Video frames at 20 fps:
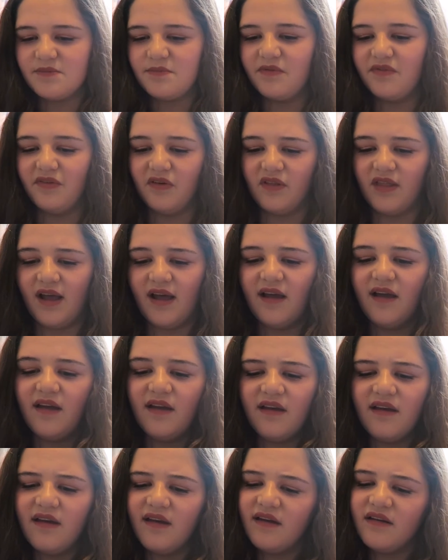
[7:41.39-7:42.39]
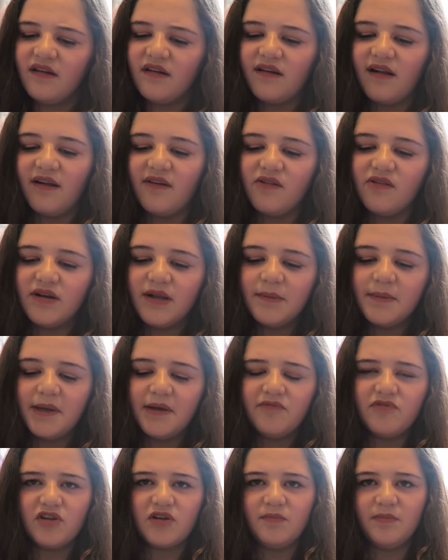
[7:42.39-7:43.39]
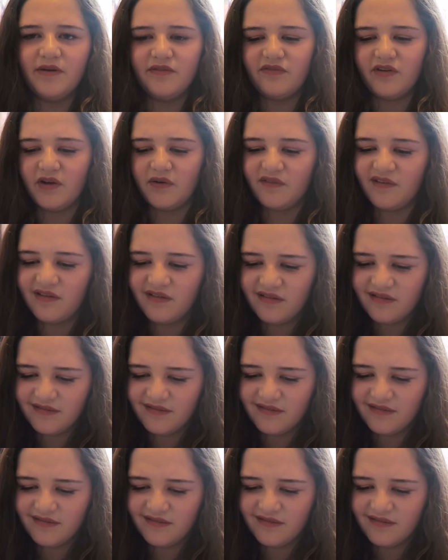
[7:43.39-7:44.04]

before that? I don't know, let me have a look on my phone.